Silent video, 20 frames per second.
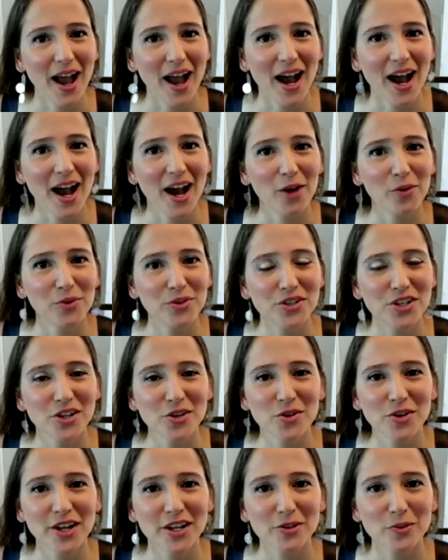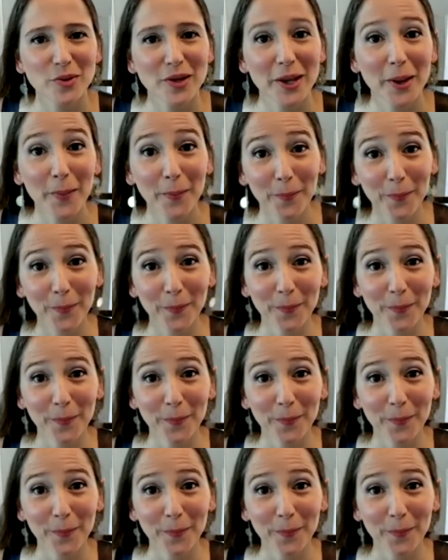I will see you next week.